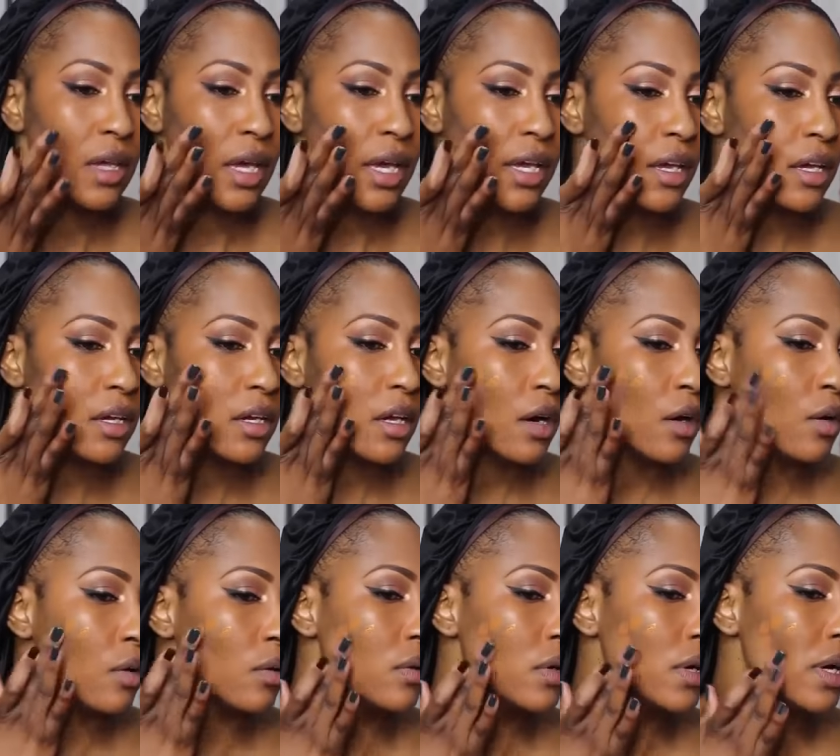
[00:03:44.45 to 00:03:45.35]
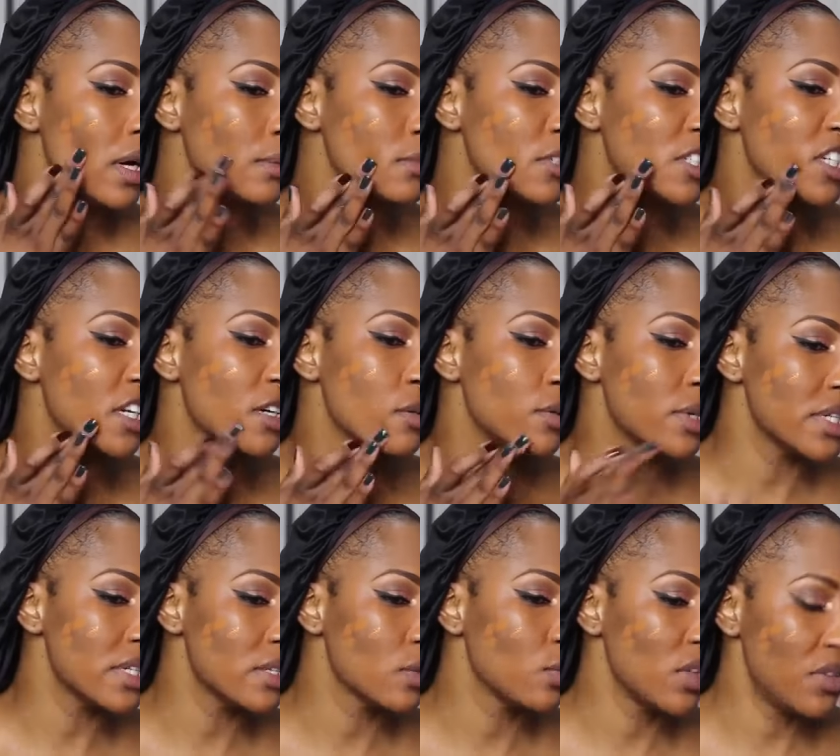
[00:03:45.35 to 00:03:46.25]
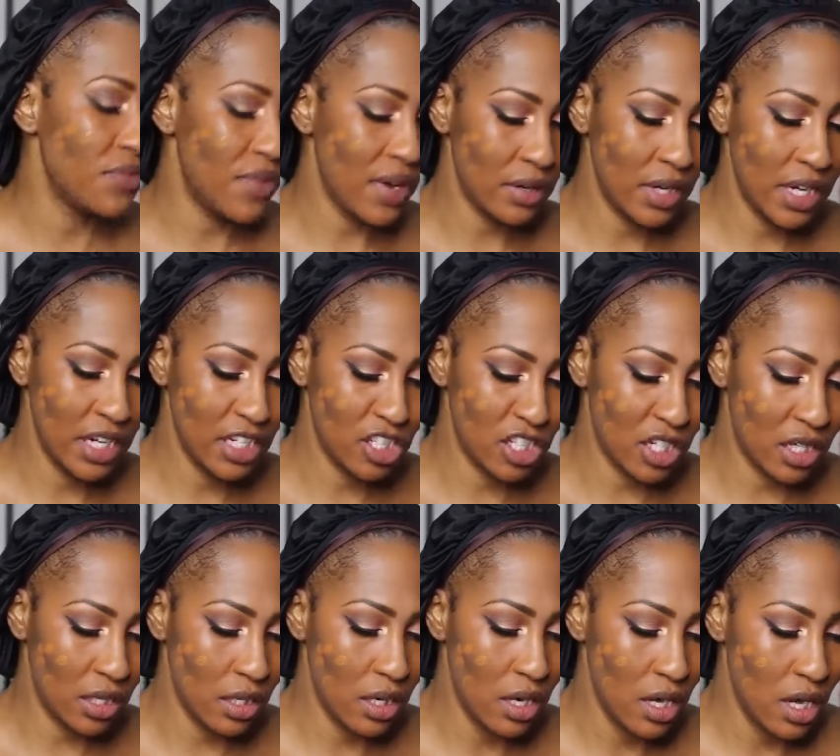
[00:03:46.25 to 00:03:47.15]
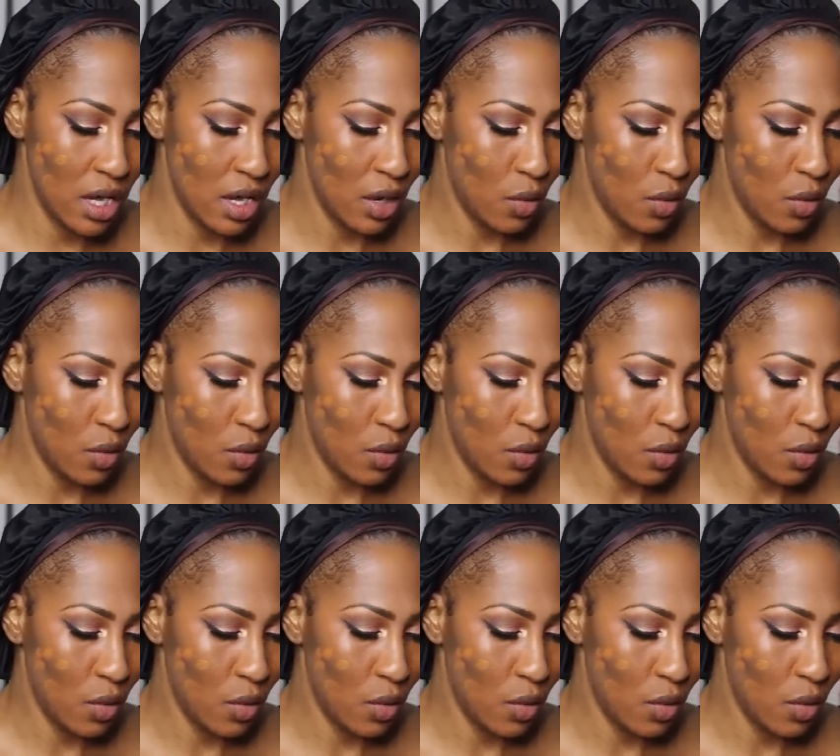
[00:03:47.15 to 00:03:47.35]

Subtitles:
And y'all know I'm generous with foundation.